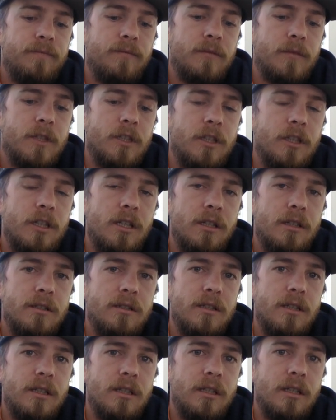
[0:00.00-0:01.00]
you need to
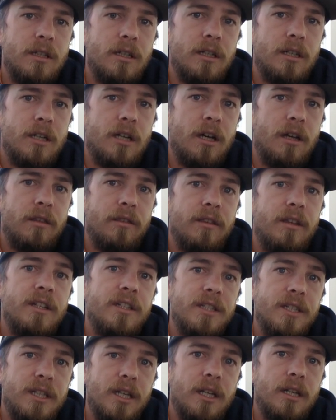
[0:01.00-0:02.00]
send in an
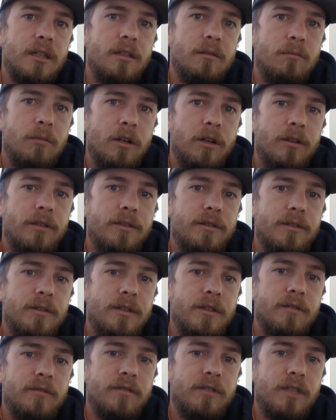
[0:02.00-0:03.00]
authenticated birth
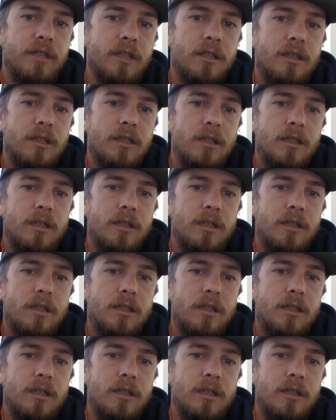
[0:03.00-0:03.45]
certificate.